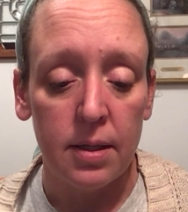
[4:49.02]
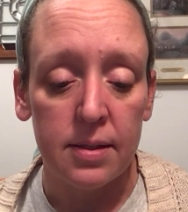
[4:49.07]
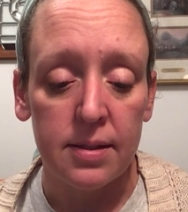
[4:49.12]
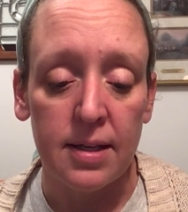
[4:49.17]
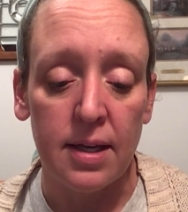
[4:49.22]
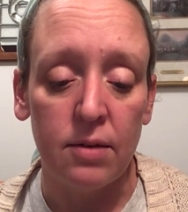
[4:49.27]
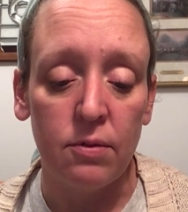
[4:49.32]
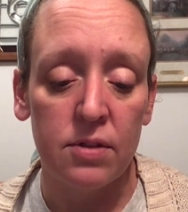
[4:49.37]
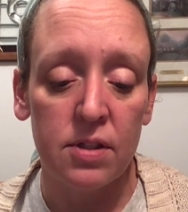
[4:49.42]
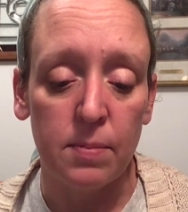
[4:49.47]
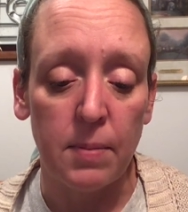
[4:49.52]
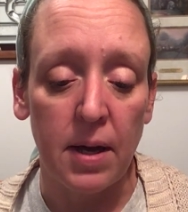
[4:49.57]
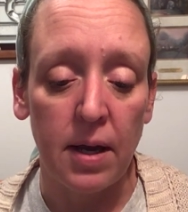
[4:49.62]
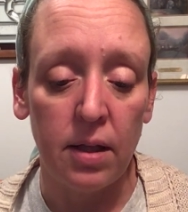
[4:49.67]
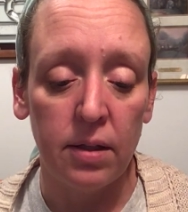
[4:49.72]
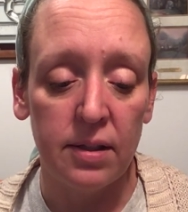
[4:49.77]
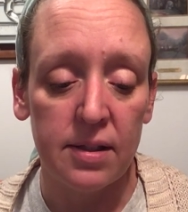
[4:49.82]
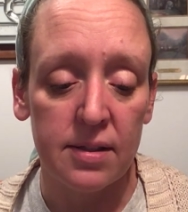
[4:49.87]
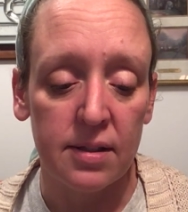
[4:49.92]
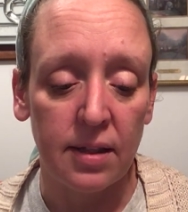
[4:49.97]
Zen
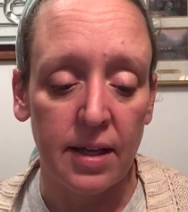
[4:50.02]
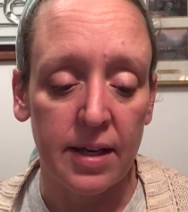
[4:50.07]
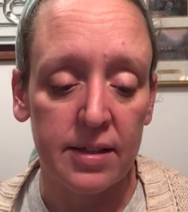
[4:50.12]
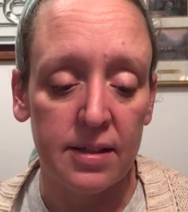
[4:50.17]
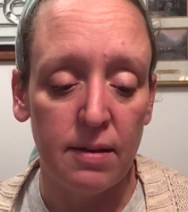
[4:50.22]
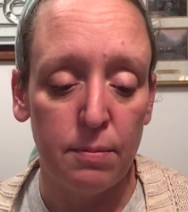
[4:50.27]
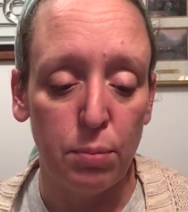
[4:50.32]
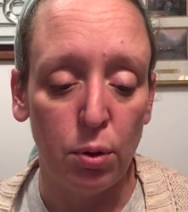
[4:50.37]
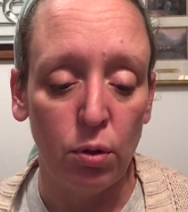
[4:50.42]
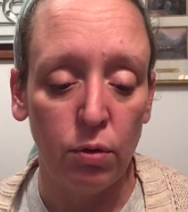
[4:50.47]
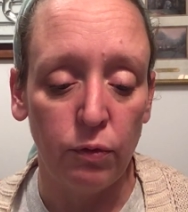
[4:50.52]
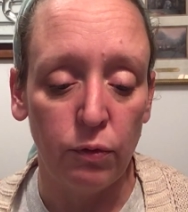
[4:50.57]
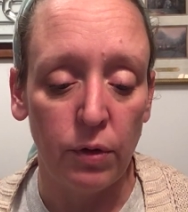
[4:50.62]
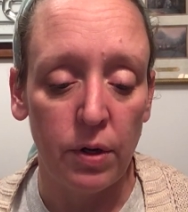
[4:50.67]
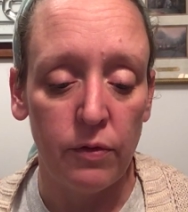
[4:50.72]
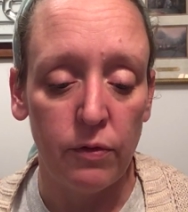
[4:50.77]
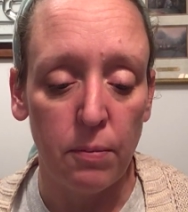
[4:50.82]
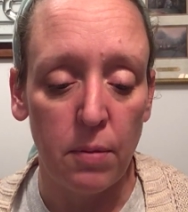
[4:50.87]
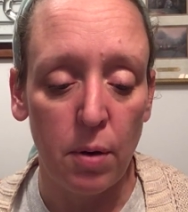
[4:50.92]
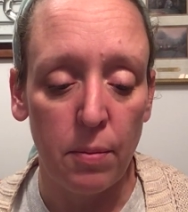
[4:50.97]
smiled as Lexi pulled
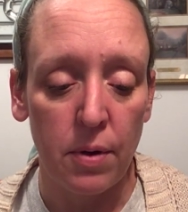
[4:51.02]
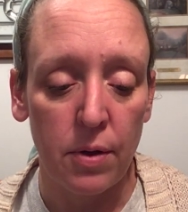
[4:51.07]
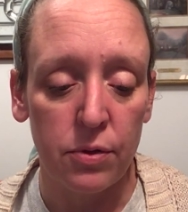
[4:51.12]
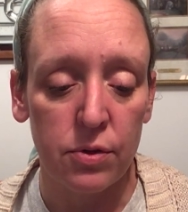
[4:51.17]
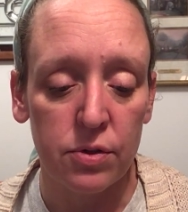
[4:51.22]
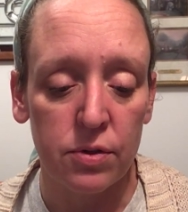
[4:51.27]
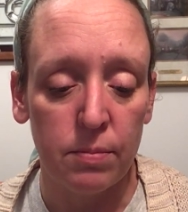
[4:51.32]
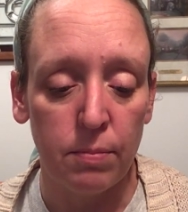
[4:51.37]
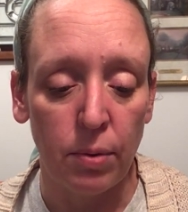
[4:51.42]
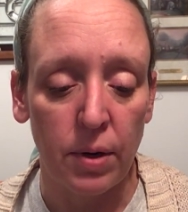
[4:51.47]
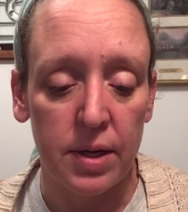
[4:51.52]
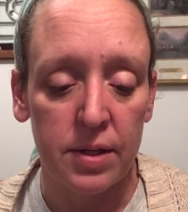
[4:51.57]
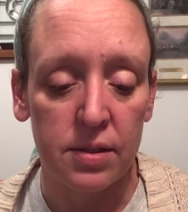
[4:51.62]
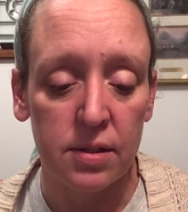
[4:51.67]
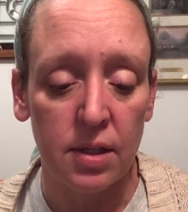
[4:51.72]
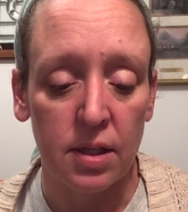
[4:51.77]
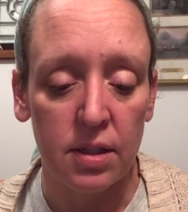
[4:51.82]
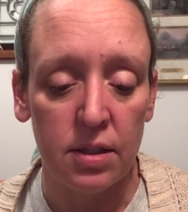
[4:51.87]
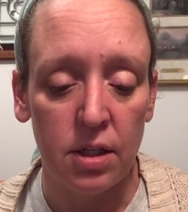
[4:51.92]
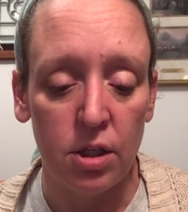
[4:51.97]
free from her mother's embrace
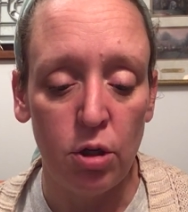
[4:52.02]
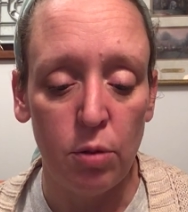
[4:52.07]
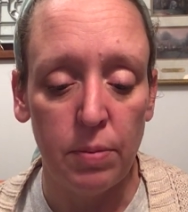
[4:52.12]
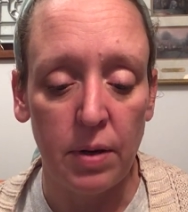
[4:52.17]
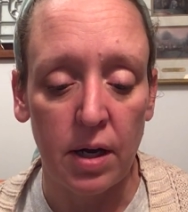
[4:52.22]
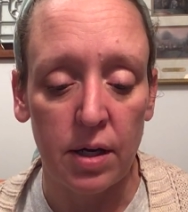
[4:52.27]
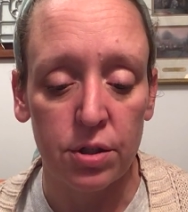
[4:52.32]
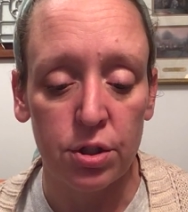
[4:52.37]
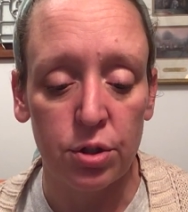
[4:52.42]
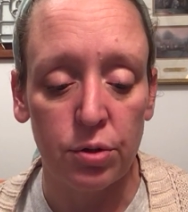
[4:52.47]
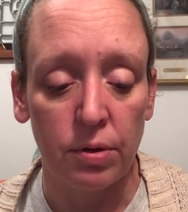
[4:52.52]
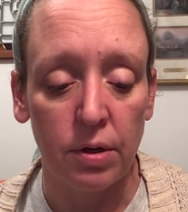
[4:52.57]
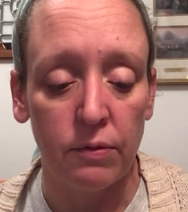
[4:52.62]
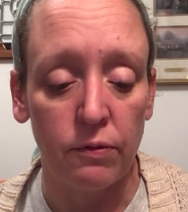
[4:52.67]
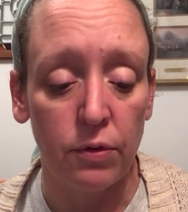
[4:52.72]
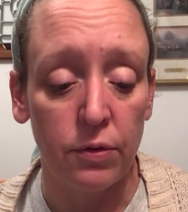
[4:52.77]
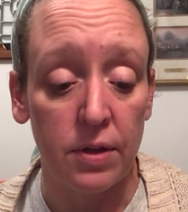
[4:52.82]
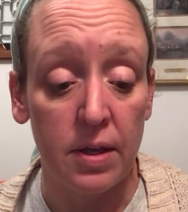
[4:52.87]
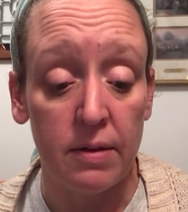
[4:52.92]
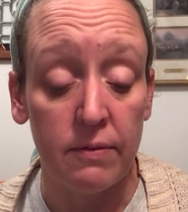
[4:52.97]
to continue posturing
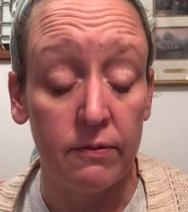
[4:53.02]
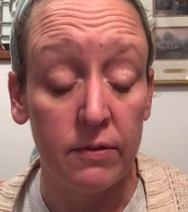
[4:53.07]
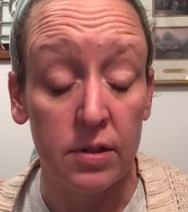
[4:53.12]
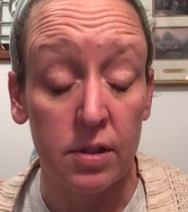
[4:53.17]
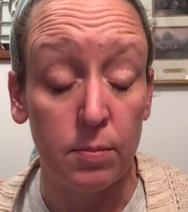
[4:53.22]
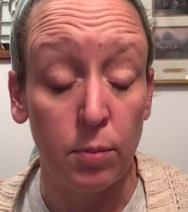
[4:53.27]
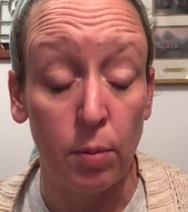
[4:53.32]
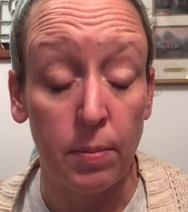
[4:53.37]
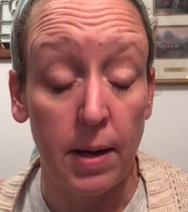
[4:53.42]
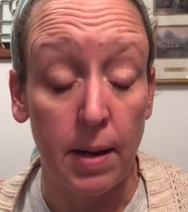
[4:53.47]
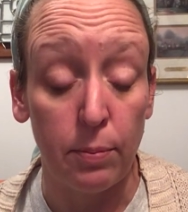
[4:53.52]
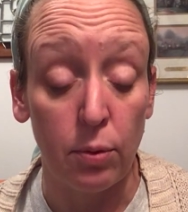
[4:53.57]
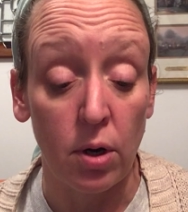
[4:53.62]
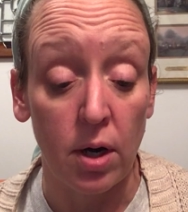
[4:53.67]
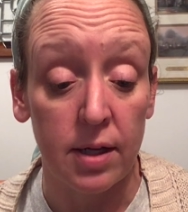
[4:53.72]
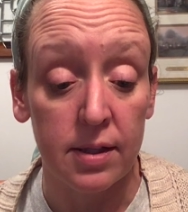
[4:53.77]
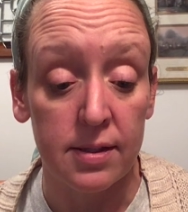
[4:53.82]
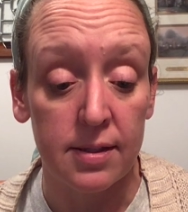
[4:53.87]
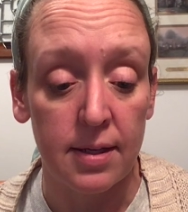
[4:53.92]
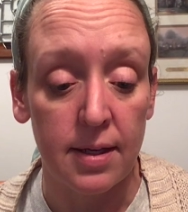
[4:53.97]
for the invisible
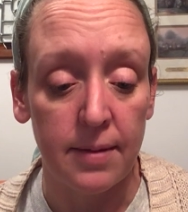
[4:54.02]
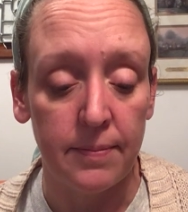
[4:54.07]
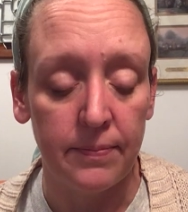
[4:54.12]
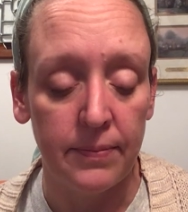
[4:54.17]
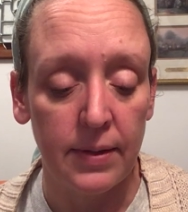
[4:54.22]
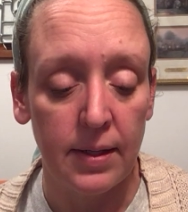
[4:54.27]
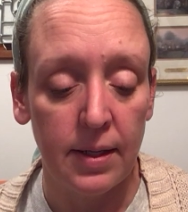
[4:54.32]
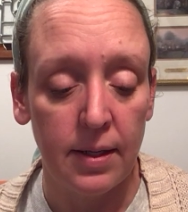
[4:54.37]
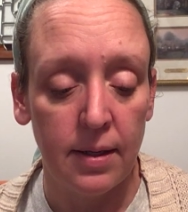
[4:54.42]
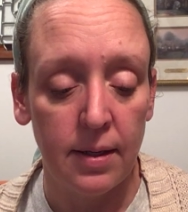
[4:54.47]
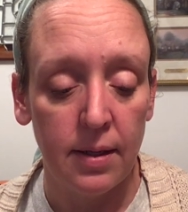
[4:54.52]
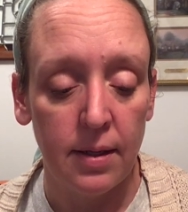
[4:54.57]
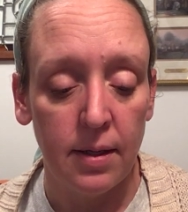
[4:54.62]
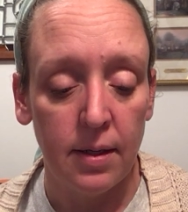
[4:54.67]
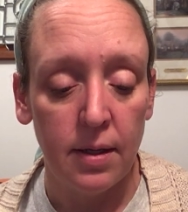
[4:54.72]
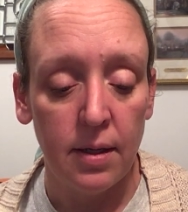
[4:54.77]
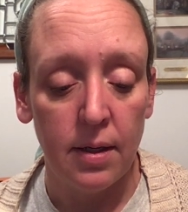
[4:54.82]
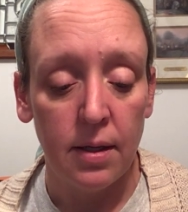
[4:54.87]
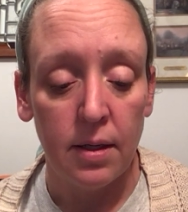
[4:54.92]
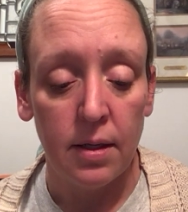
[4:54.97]
paparazzi.
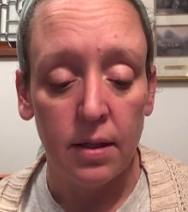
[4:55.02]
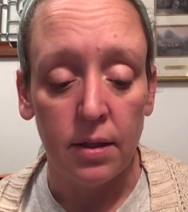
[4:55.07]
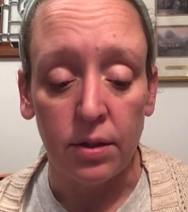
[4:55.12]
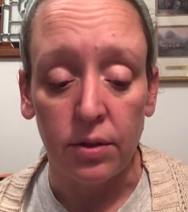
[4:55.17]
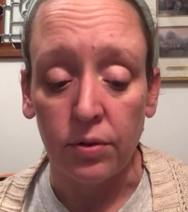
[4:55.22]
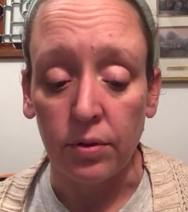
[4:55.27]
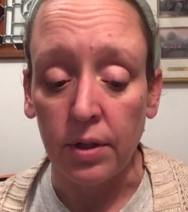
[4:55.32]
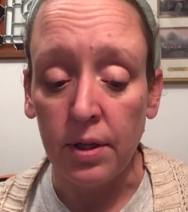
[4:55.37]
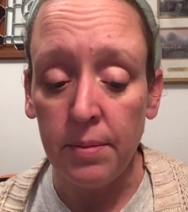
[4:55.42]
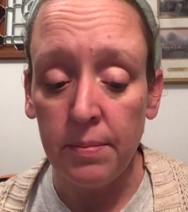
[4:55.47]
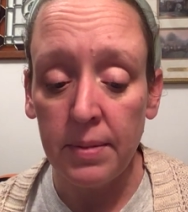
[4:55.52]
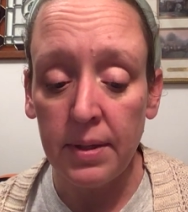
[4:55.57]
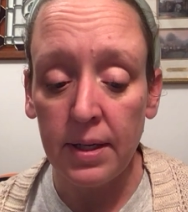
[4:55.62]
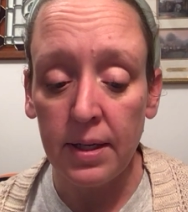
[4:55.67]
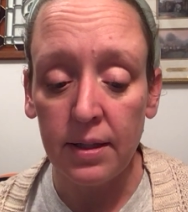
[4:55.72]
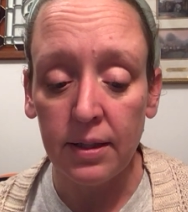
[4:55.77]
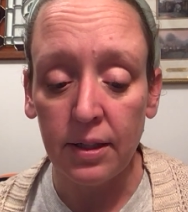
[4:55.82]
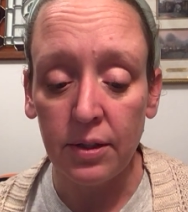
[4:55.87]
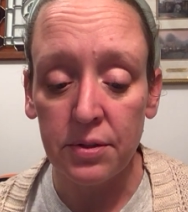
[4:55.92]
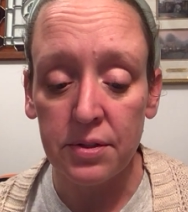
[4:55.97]
Dream
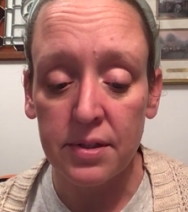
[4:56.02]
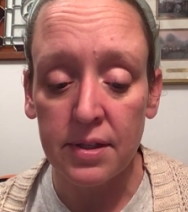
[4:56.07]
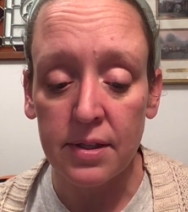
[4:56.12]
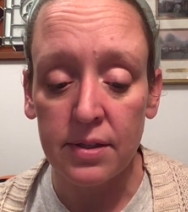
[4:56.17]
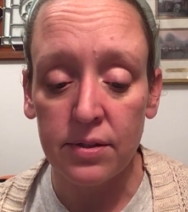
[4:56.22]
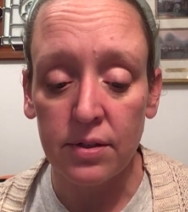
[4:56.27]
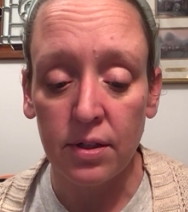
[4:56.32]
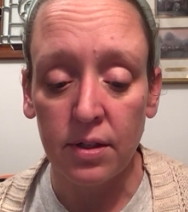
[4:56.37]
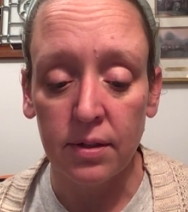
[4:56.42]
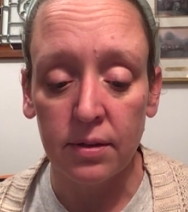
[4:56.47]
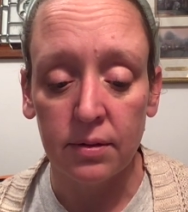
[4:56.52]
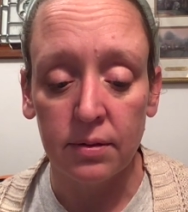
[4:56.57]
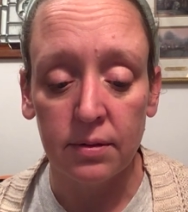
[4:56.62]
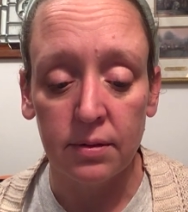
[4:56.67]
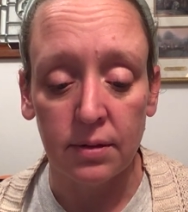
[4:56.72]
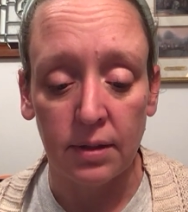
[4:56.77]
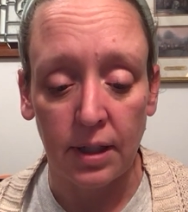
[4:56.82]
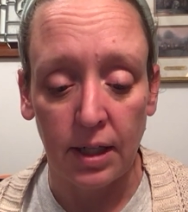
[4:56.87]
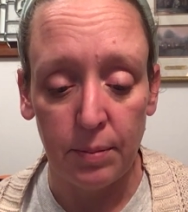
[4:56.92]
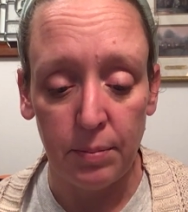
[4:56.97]
big, little sister.
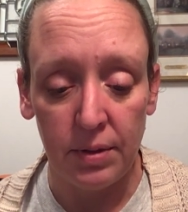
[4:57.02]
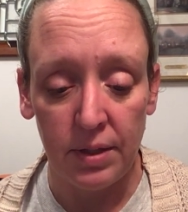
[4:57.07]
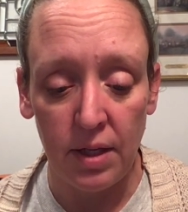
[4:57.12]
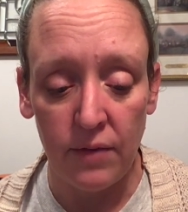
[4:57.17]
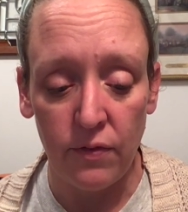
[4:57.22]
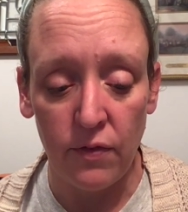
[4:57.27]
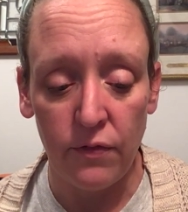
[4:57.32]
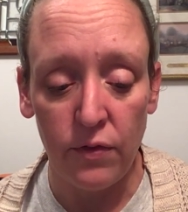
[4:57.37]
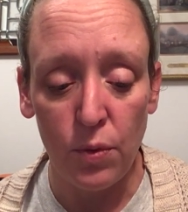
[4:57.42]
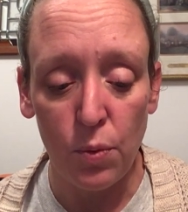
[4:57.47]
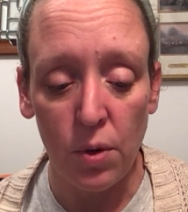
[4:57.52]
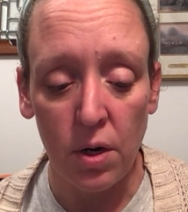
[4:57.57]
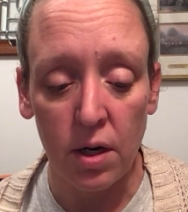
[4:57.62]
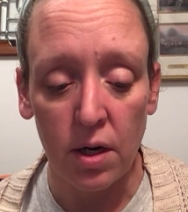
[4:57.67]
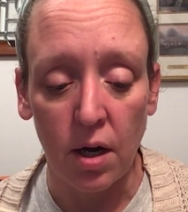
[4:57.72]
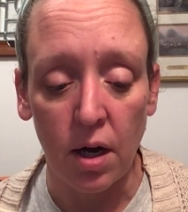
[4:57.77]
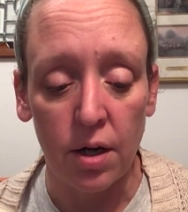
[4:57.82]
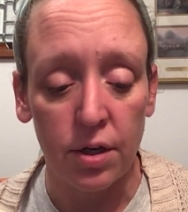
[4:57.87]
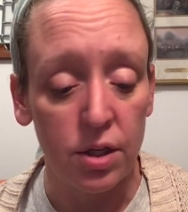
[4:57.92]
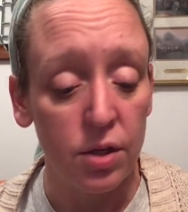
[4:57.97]
I believe if you work
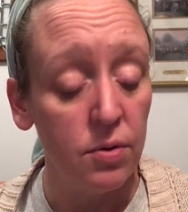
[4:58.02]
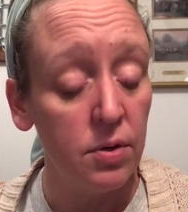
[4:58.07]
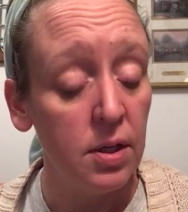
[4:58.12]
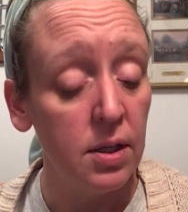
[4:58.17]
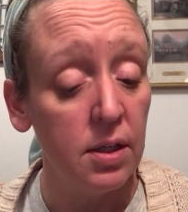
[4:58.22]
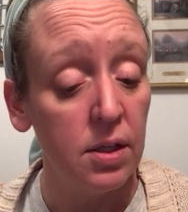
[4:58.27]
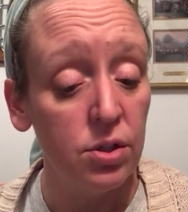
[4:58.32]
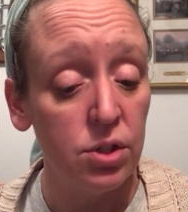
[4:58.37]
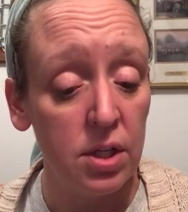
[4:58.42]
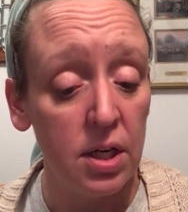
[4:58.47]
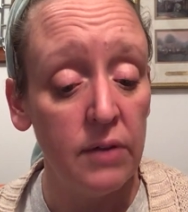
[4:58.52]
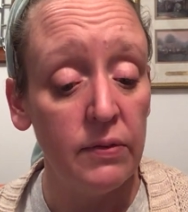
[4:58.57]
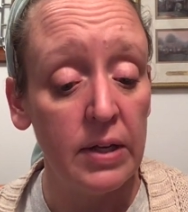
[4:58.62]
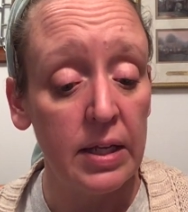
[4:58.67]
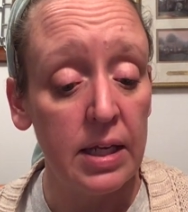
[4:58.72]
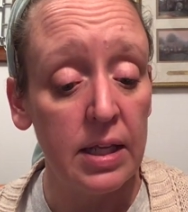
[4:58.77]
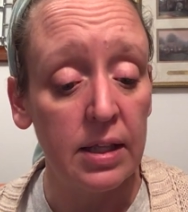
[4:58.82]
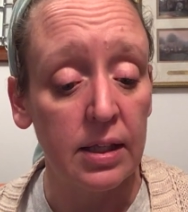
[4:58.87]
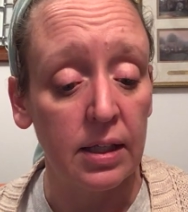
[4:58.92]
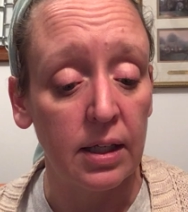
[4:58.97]
hard, you can achieve
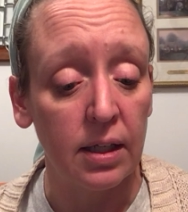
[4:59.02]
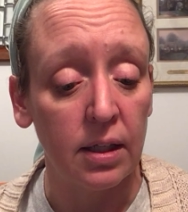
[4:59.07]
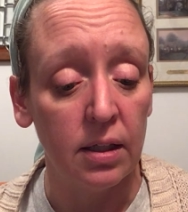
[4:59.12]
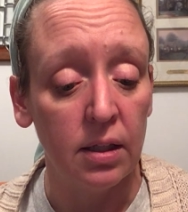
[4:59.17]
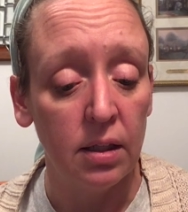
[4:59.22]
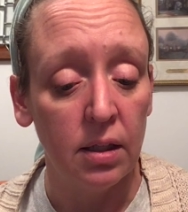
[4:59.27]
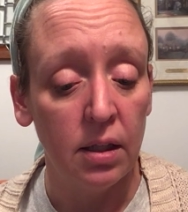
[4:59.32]
anything.